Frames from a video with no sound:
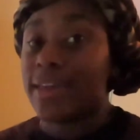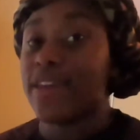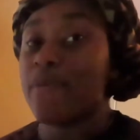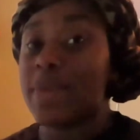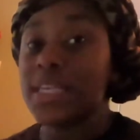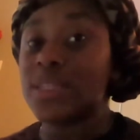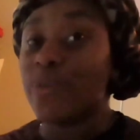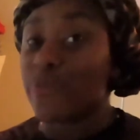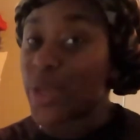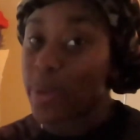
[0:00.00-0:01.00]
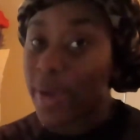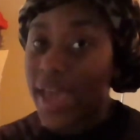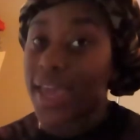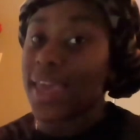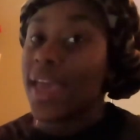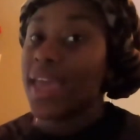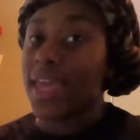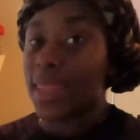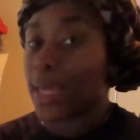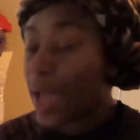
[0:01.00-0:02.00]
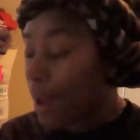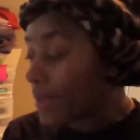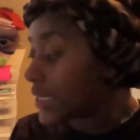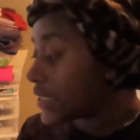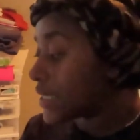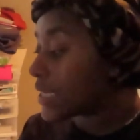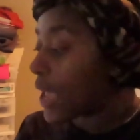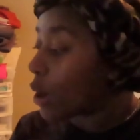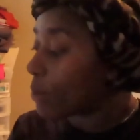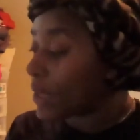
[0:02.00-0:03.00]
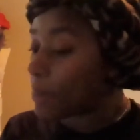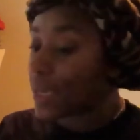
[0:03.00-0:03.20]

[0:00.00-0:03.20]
Give me some feedback in the comments just to help me,